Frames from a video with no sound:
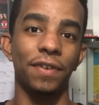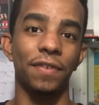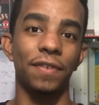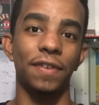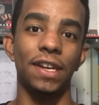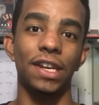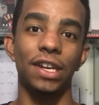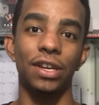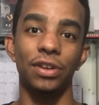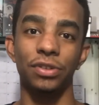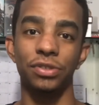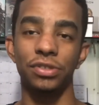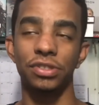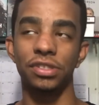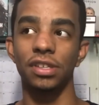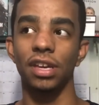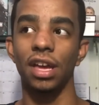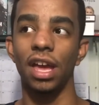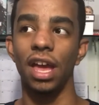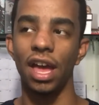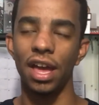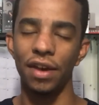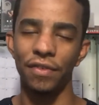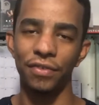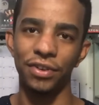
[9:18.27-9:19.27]
for videos
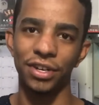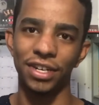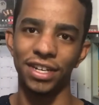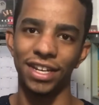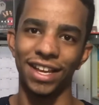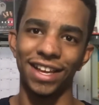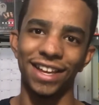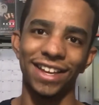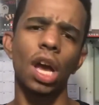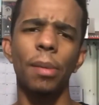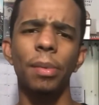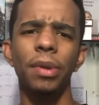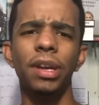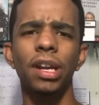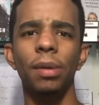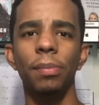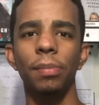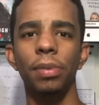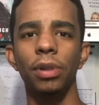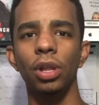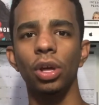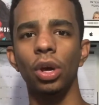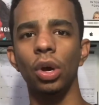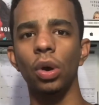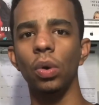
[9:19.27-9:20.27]
every day. Comment down
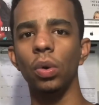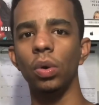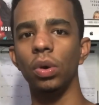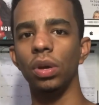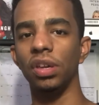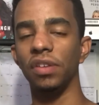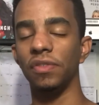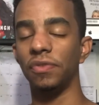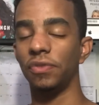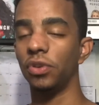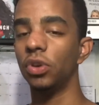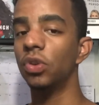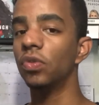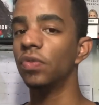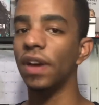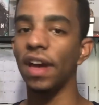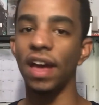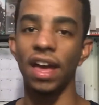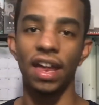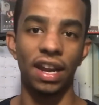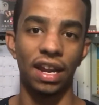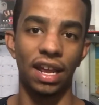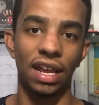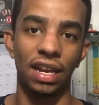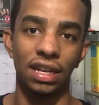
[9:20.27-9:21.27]
below if you've
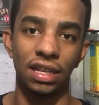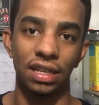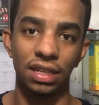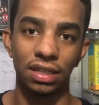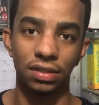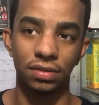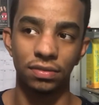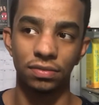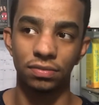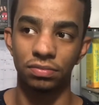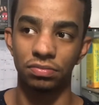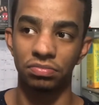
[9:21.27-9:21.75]
had any